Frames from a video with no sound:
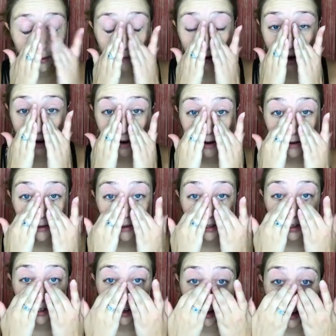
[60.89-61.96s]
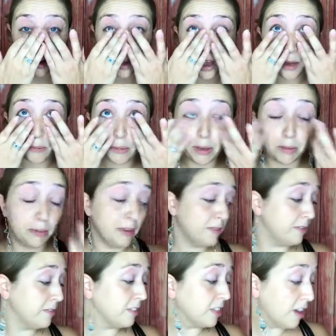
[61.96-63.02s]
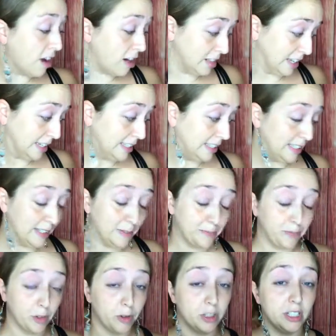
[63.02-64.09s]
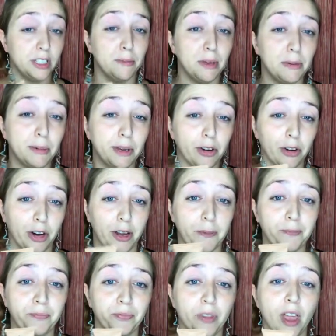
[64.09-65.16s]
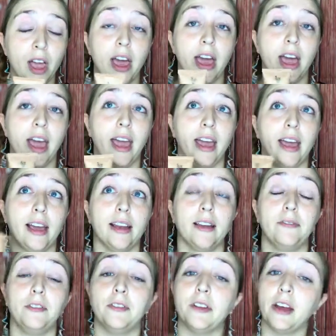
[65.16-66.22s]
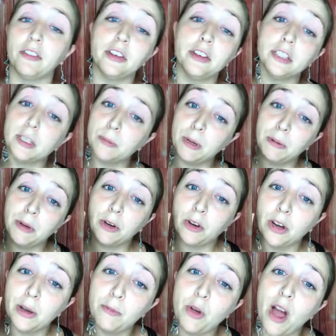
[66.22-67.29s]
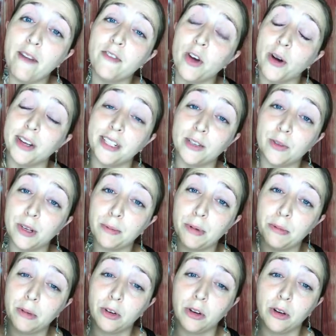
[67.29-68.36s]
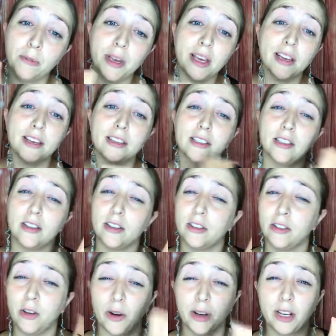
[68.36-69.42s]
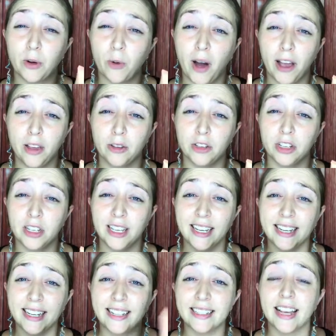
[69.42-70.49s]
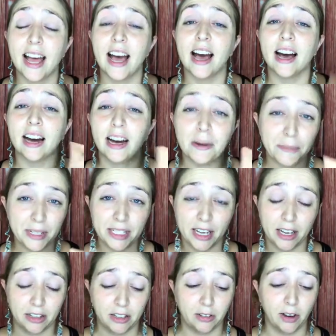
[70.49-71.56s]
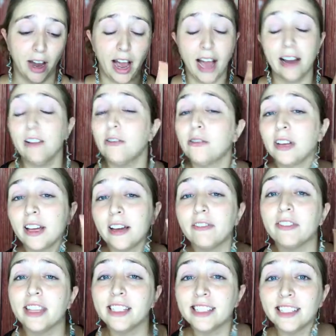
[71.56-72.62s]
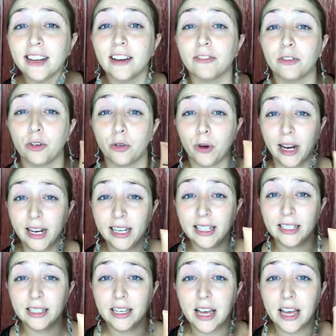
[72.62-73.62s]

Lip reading: about BB Flawless, which is a BB cream. And if you've never used a BB cream, you have no idea what a BB cream is, no idea why you should need it, let me tell you, I don't give this enough credit